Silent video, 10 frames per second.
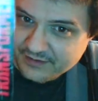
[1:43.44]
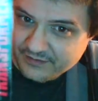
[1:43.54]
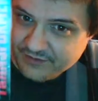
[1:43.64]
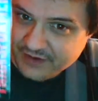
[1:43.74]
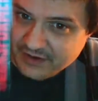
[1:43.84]

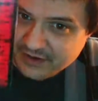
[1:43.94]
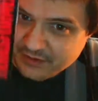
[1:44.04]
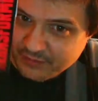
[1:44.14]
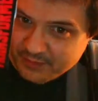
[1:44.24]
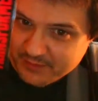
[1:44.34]
Very
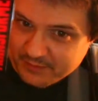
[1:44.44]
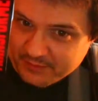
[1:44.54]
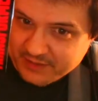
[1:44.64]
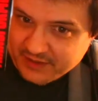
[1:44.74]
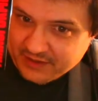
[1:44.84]
cool
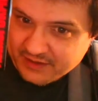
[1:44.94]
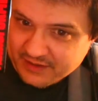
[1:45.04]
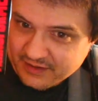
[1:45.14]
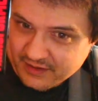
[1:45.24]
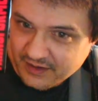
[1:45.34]
Bumblebee.
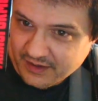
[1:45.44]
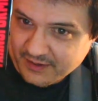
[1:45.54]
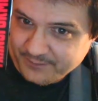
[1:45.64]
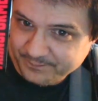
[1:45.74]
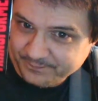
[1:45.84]

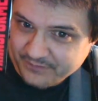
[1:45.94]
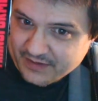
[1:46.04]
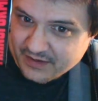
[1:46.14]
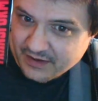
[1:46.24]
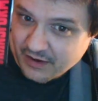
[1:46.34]
A
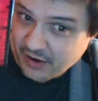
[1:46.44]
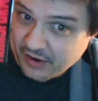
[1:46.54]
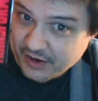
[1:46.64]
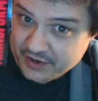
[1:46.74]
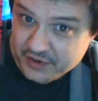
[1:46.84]

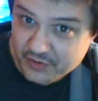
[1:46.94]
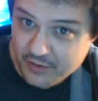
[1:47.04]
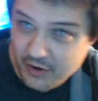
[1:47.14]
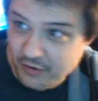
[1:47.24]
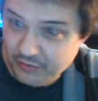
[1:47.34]
new
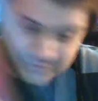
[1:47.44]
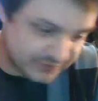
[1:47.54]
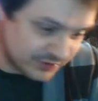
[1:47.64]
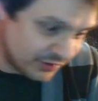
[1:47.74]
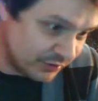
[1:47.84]
mold,
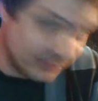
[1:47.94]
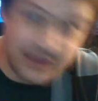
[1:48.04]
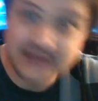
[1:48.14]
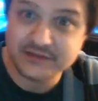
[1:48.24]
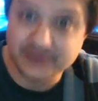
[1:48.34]
so that's